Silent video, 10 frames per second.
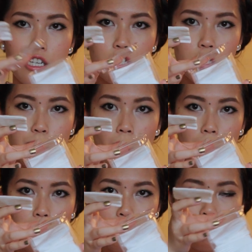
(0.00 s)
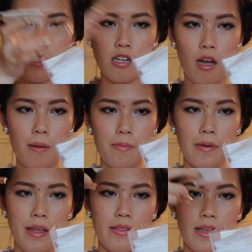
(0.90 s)
you can just pop up the top
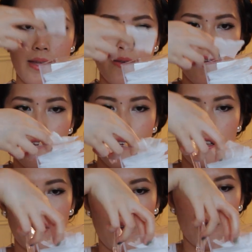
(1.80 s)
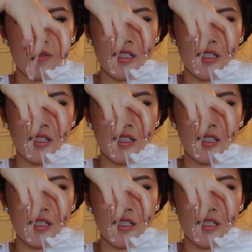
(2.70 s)
and then, you know,